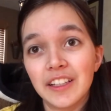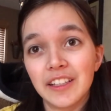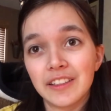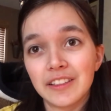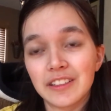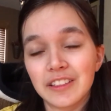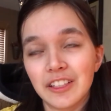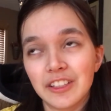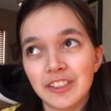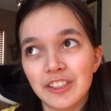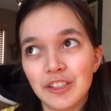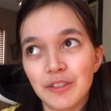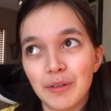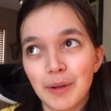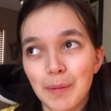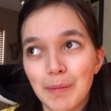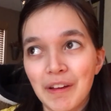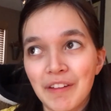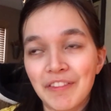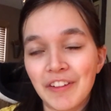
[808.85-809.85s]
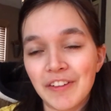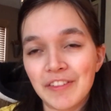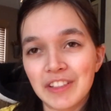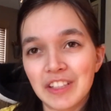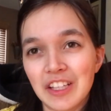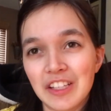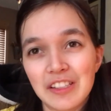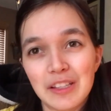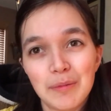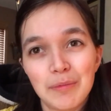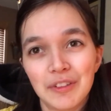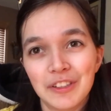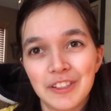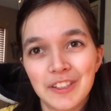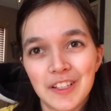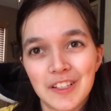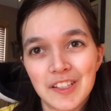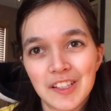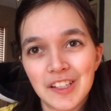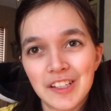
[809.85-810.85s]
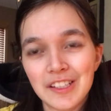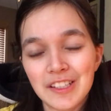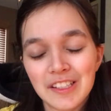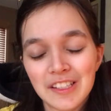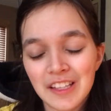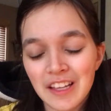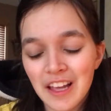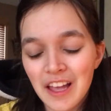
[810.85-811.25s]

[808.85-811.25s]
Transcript: since she's one of my favorite Disney princesses.